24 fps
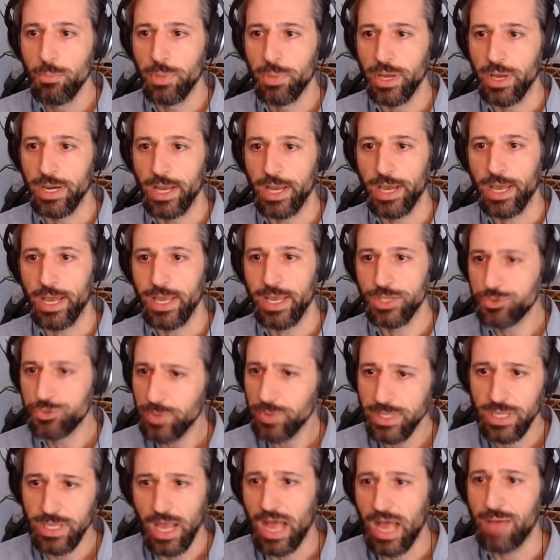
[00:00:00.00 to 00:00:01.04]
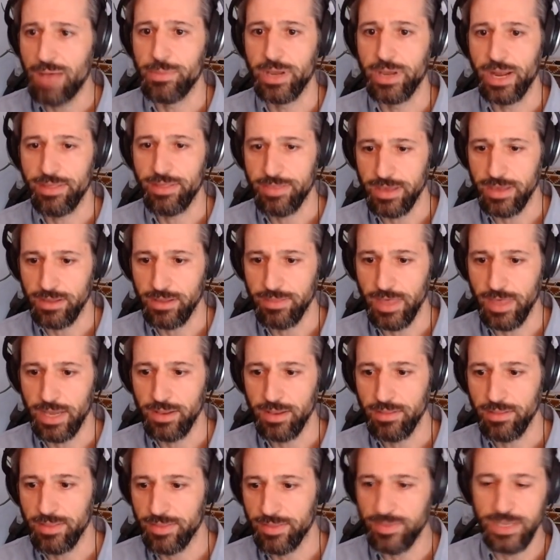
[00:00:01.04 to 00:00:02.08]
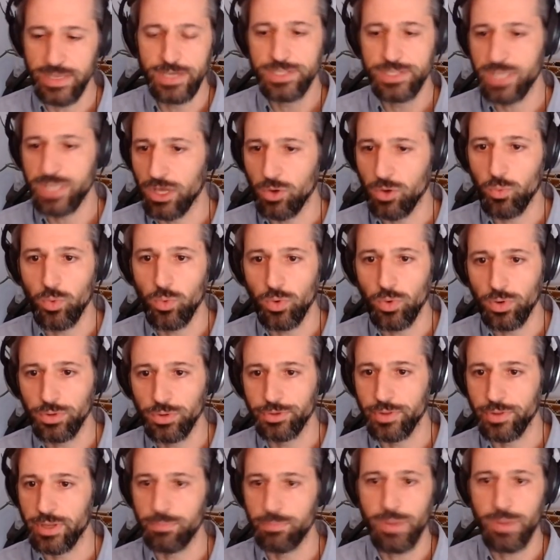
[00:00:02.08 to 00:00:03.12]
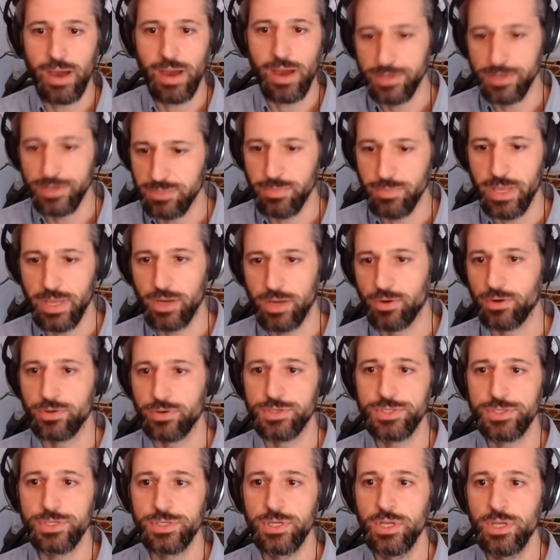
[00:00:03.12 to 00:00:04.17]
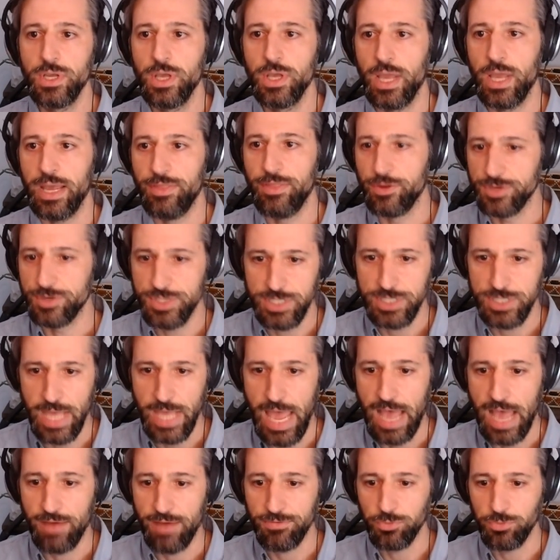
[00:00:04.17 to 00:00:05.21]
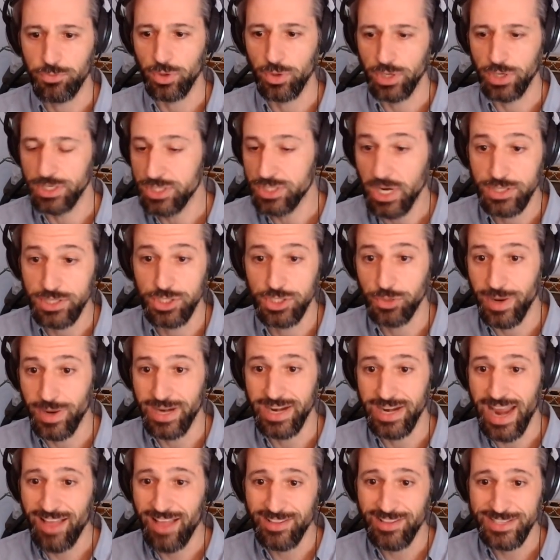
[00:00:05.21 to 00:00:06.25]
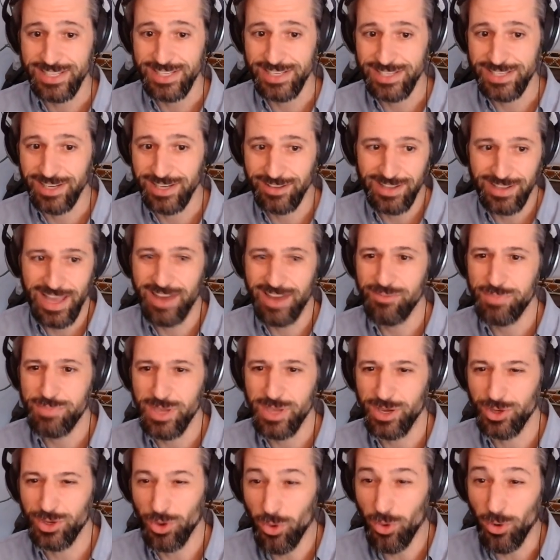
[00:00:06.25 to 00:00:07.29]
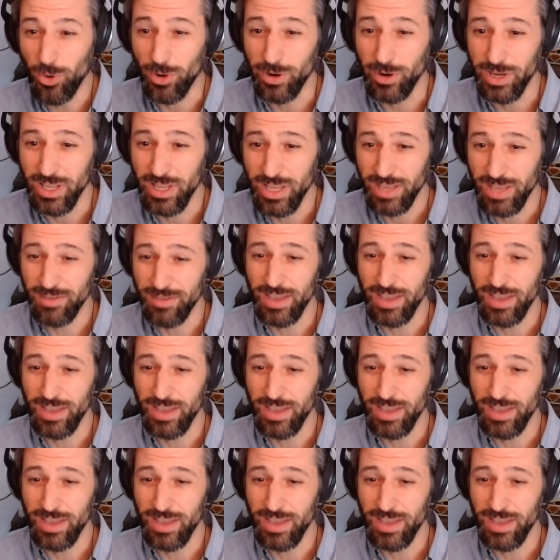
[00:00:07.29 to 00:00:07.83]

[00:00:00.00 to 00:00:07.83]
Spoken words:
But it's really common, I think, that the intel world or that policymakers and their staff will conduct a great analysis, and it'll kind of be ignored.